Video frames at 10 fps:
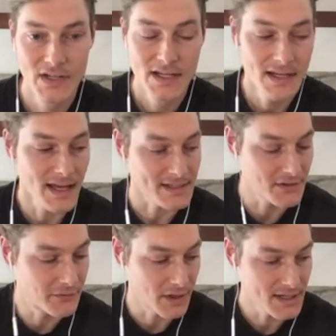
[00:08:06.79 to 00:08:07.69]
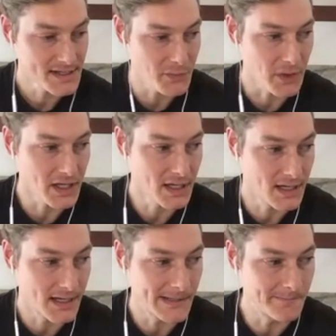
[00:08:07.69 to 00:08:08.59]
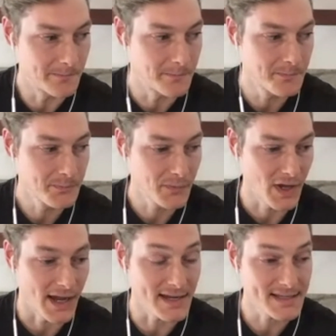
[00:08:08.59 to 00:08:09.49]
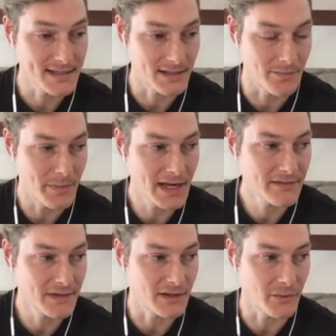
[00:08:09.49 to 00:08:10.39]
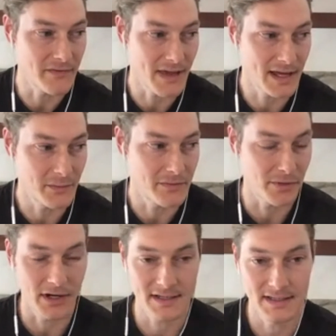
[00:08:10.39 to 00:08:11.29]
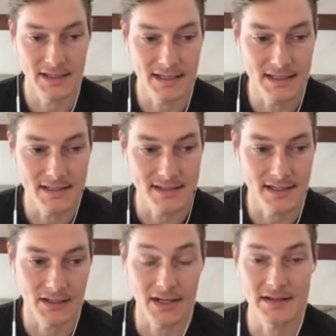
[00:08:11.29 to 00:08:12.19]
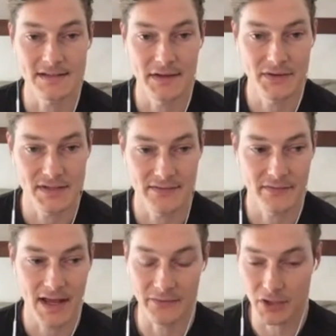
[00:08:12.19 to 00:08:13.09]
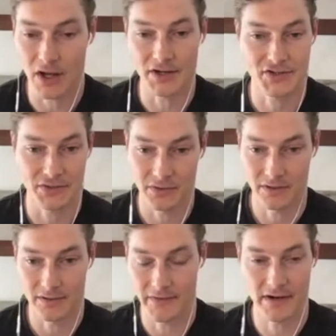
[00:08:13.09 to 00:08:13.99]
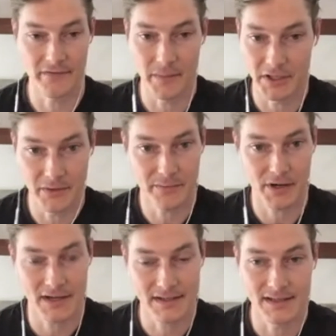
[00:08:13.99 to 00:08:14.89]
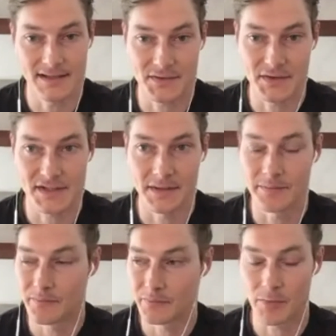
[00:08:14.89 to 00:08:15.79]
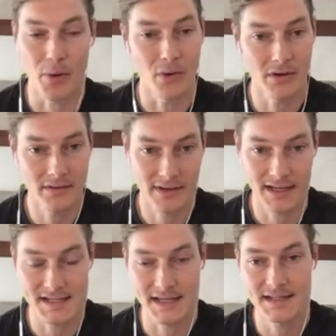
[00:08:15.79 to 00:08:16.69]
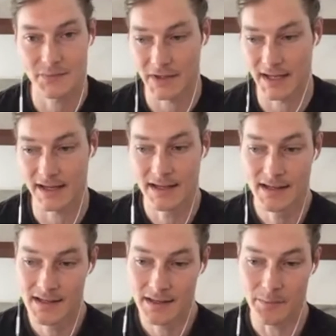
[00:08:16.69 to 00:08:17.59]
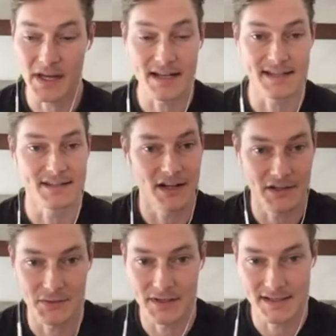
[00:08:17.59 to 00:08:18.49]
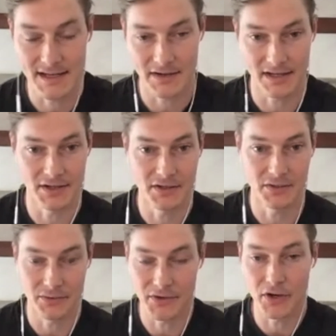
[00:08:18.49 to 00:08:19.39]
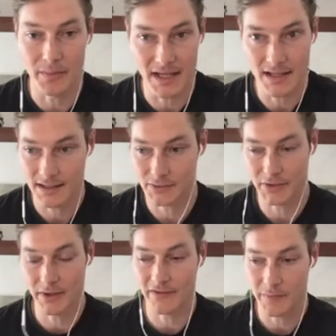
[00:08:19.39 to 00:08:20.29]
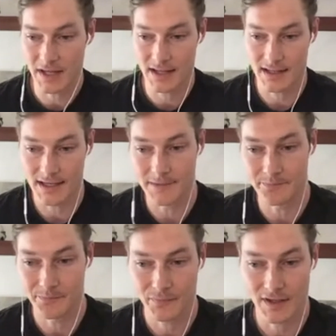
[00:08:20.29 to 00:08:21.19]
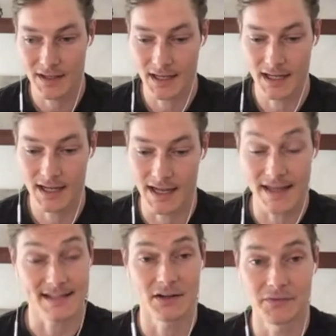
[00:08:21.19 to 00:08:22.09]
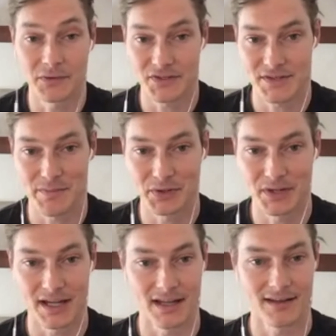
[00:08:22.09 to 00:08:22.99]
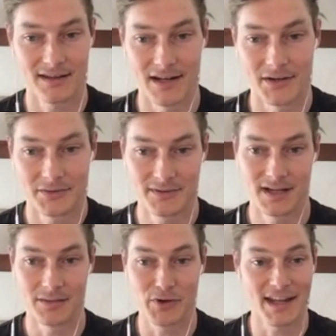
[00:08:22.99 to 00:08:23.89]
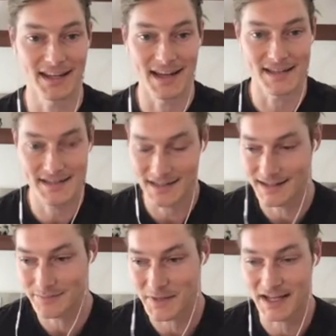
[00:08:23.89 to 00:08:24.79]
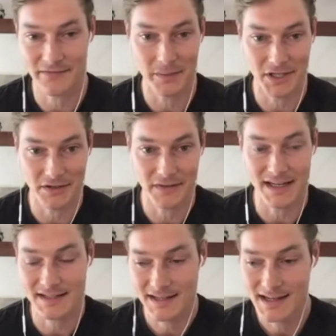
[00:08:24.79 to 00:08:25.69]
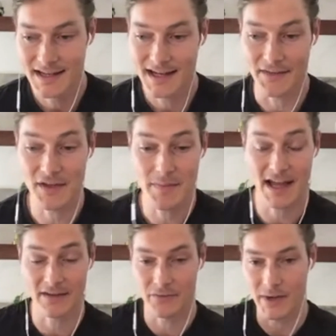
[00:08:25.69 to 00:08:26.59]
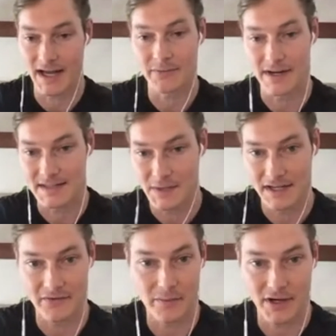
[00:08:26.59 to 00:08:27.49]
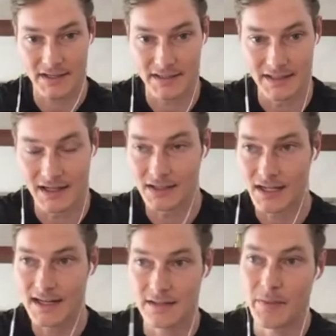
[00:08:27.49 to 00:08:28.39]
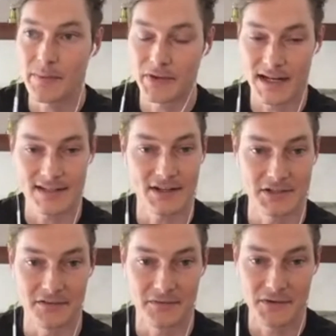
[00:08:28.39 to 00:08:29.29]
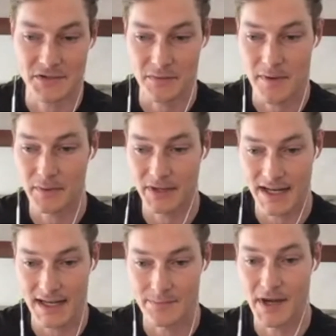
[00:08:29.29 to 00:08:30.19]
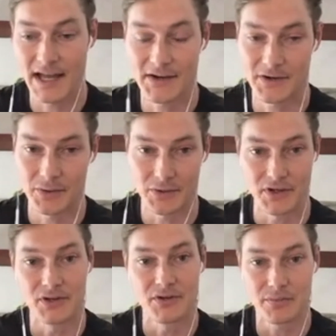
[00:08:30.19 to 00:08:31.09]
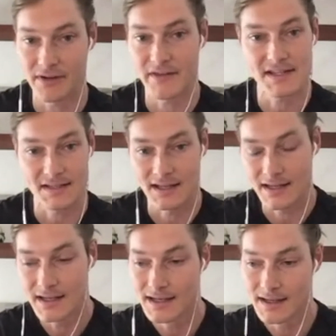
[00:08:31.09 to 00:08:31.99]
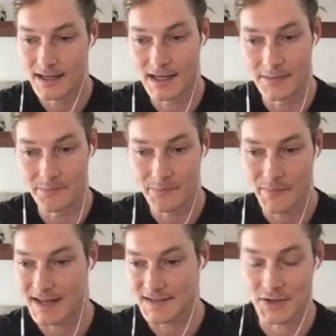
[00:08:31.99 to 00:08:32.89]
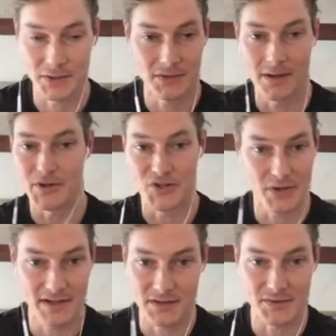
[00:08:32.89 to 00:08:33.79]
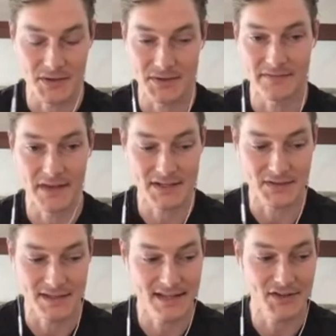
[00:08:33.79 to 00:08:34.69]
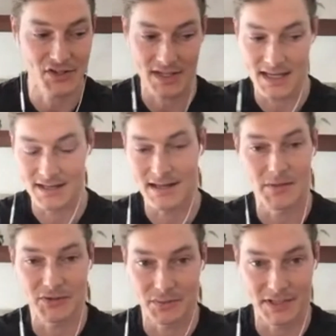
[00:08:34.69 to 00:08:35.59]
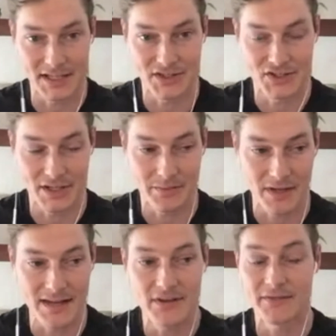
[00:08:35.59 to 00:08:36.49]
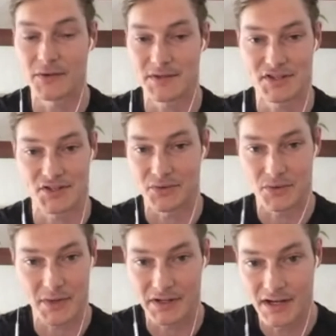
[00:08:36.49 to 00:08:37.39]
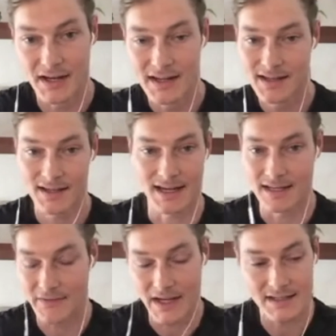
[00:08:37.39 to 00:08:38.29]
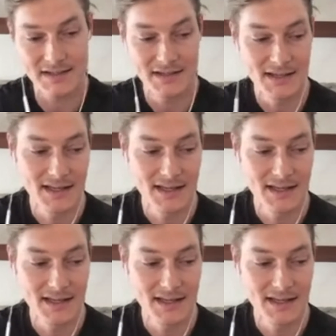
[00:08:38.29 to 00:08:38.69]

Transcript: Yeah, so for us, we I guess the benefit that we've had with Product Hunt is a lot of these founders have launched or are very familiar with Product Hunt, and so there's some rapport in a sense. When they meet us and talk to us, they already know me or know of me. And that's helpful, just building, breaking the ice and being a familiar face. I think back of when I raised money for Product Hunt, a lot of the people that I talked to first were people that I admired or knew previously. And so a majority of those investors, essentially, they built a relationship, even if it was just through Twitter, in advance.